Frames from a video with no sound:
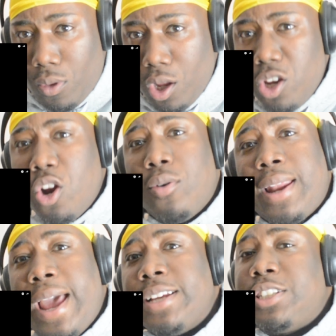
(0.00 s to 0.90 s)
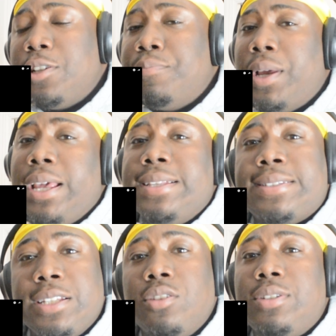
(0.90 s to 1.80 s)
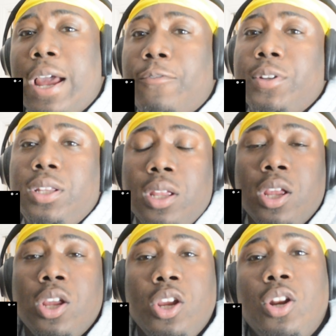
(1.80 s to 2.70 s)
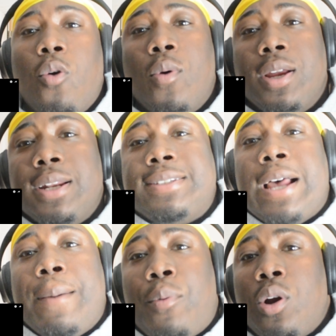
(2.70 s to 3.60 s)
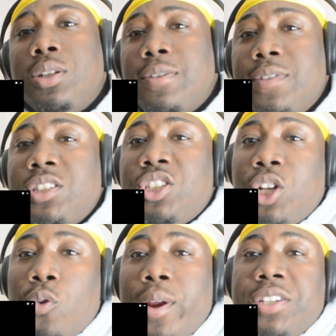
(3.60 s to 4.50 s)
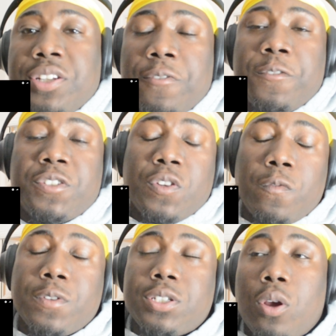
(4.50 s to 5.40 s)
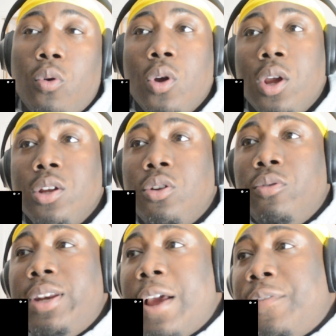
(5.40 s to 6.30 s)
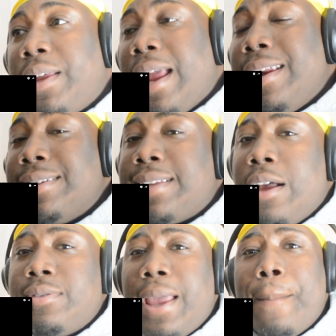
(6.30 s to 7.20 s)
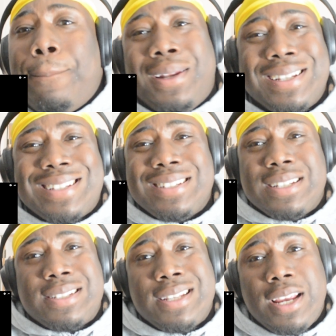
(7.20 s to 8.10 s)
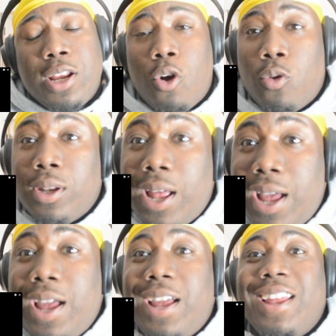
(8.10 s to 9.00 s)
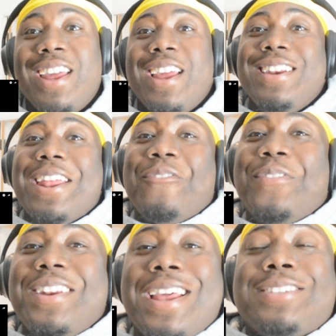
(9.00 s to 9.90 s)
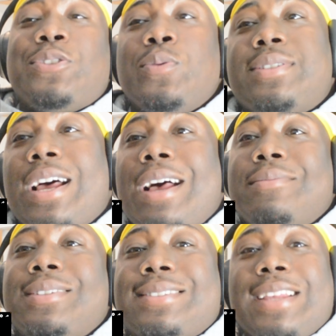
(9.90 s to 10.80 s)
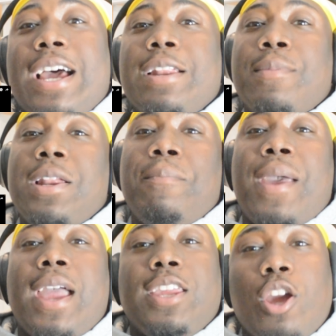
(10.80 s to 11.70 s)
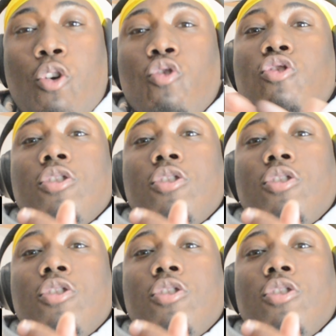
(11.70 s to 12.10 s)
You know, last year, but he's still definitely, you know, one of the top artists of this generation for sure, for sure. You definitely can't discount that. Plus, I just seen online that finesse two times just signed the Moneybagg Yo,